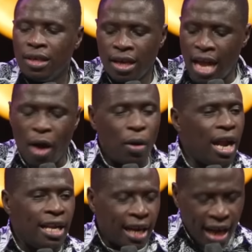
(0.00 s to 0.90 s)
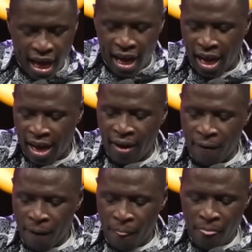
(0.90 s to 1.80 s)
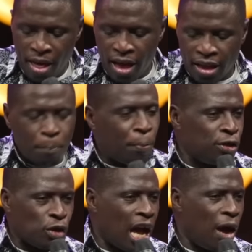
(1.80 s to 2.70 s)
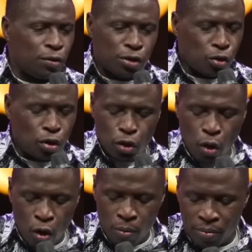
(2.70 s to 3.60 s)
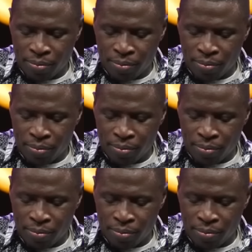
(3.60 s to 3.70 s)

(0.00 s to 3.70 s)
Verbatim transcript: Now I want to declare the prison house is not your home.